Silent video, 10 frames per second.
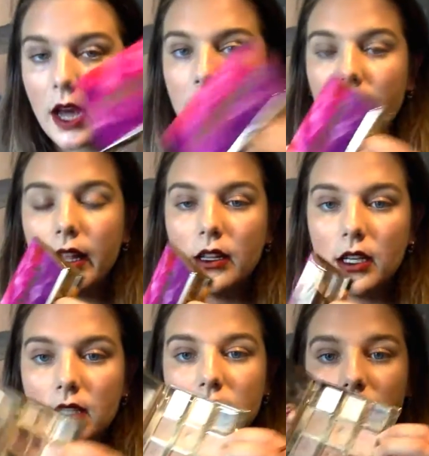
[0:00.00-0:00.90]
Kylie
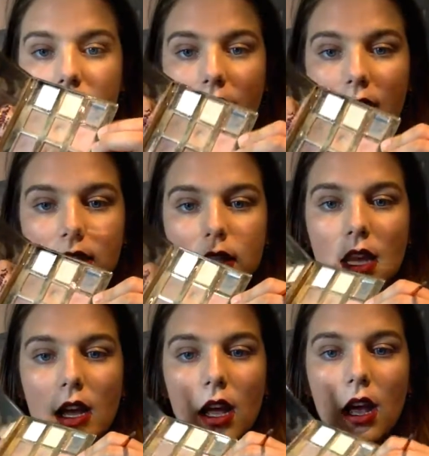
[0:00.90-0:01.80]
looks for days,
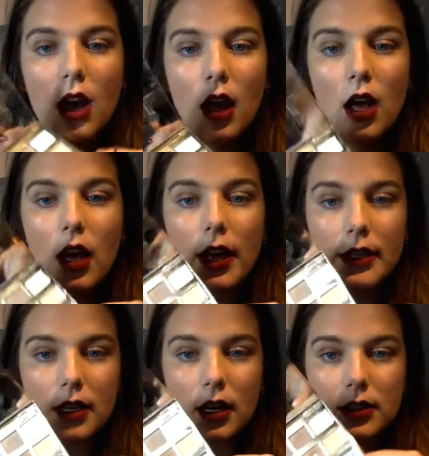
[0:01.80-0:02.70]

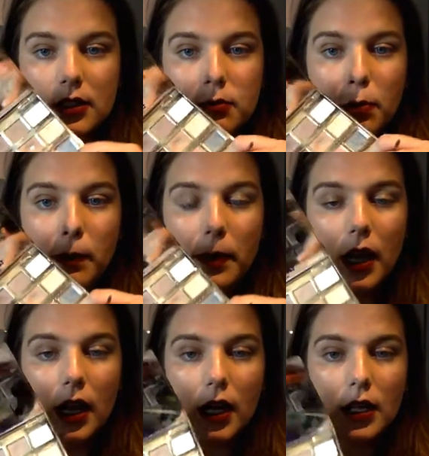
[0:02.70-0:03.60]
it's awesome.
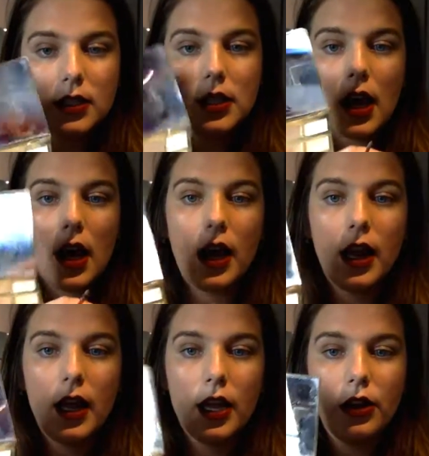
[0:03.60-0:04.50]
But
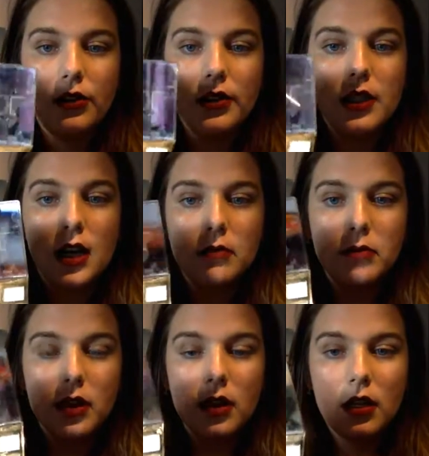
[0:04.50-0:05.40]
I used up
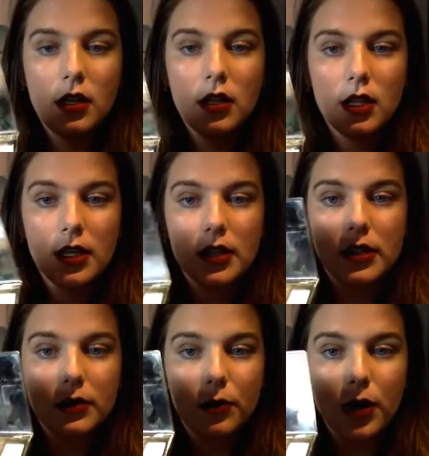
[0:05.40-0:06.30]

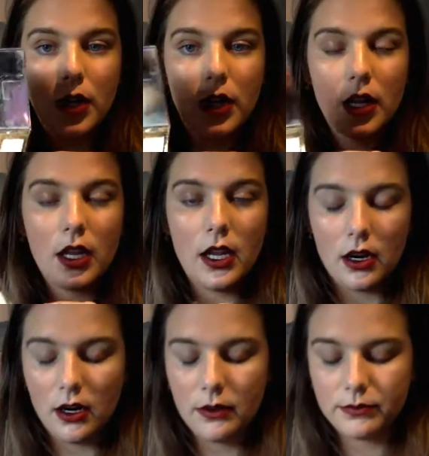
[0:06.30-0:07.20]
this one
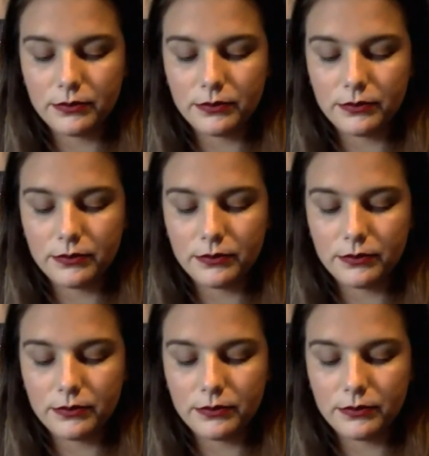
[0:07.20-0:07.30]
here.